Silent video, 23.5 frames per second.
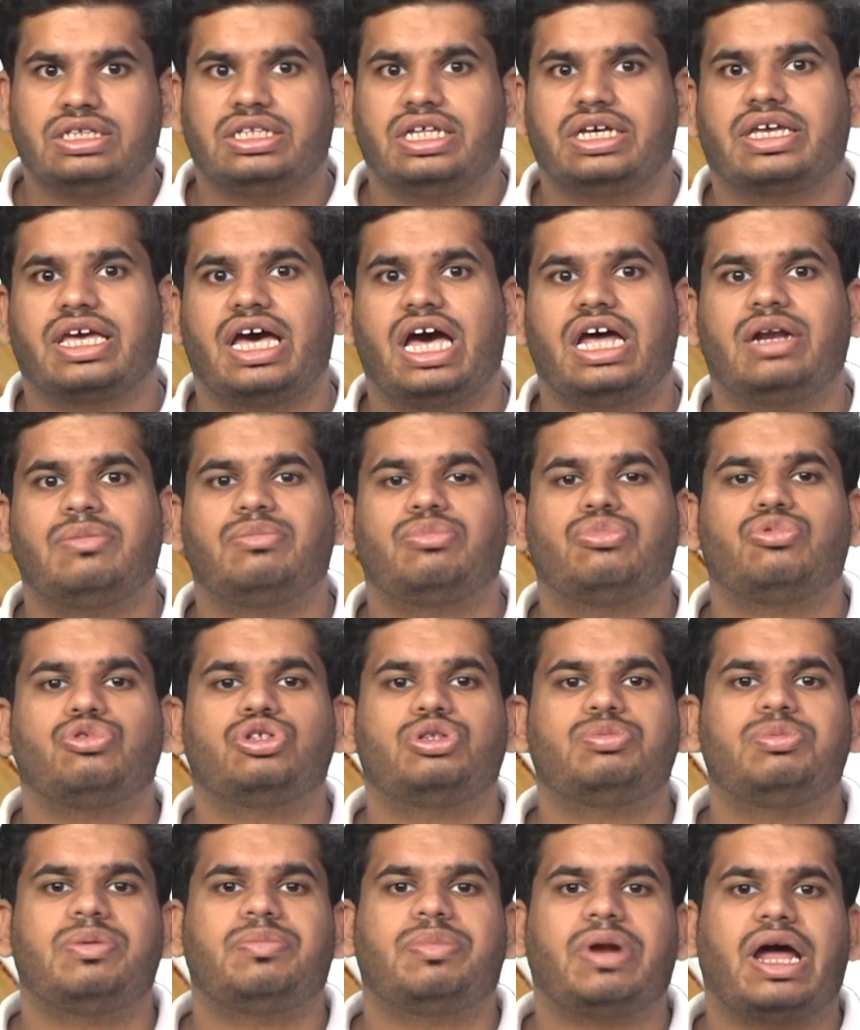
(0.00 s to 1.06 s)
they can
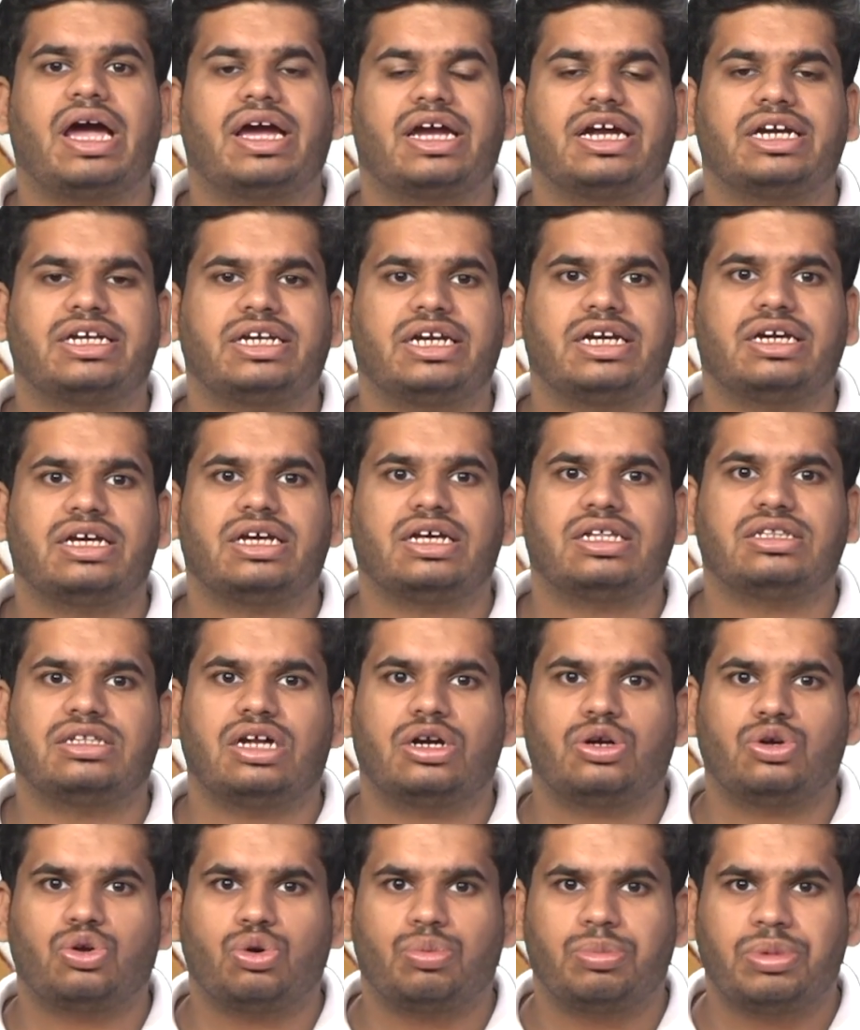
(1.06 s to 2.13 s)
both be bracketed in
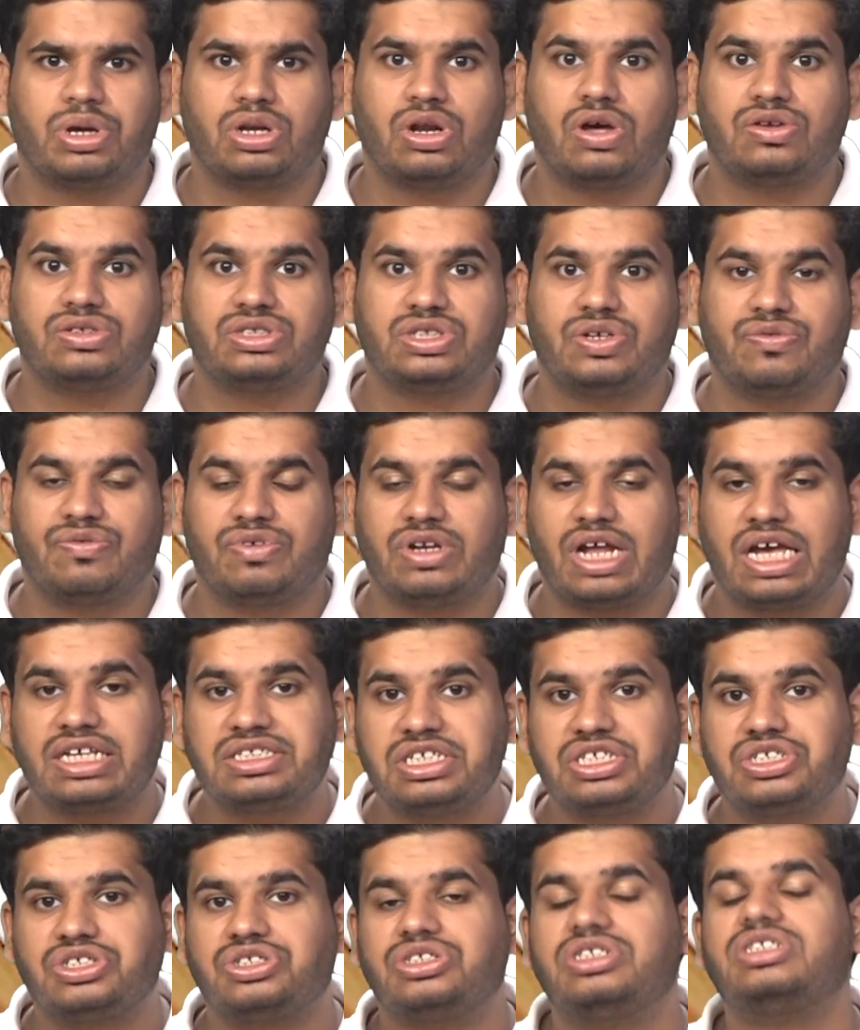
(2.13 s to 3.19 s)
the domain of
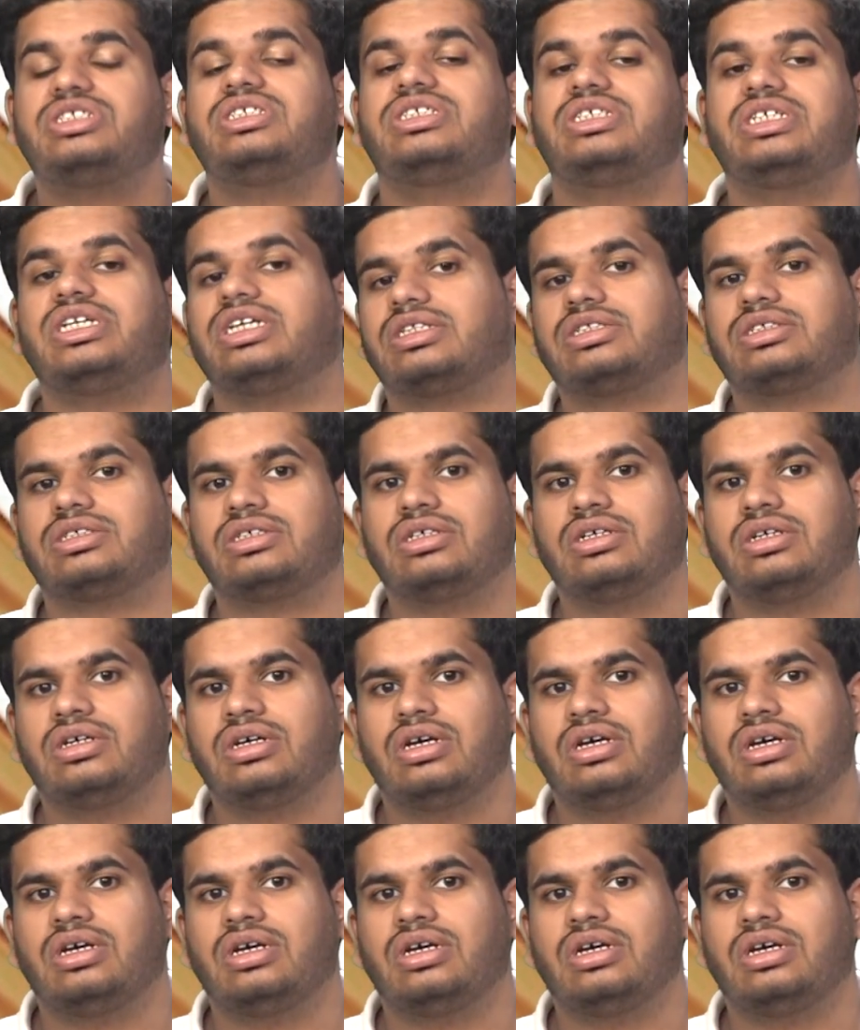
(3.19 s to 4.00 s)
civilizational states.